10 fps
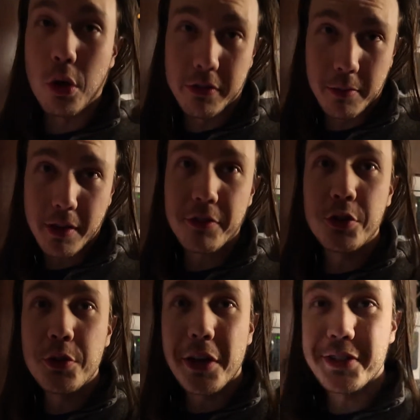goal for me
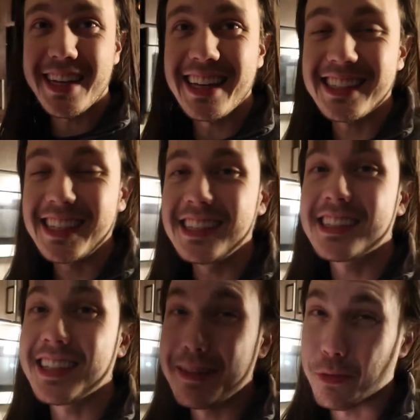for two thousand nineteen
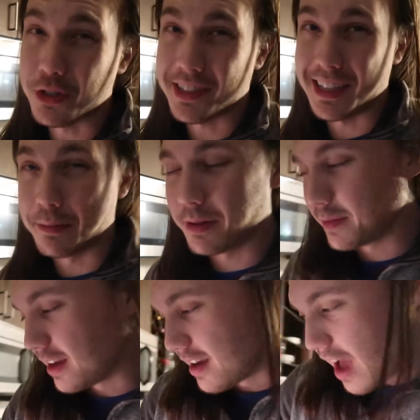is to get more sleep.
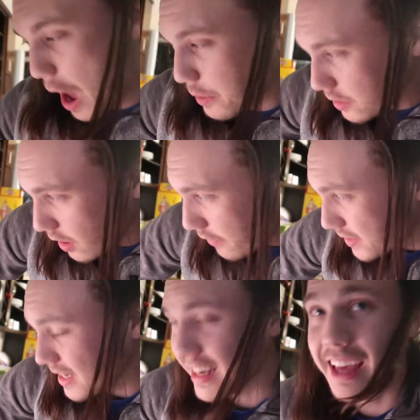I would
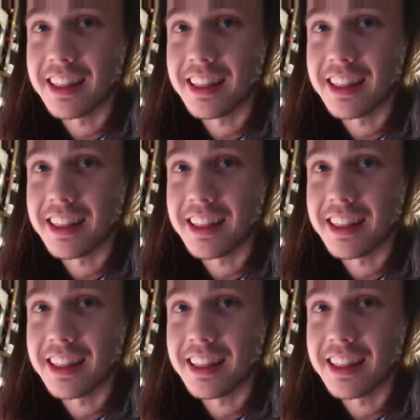love to get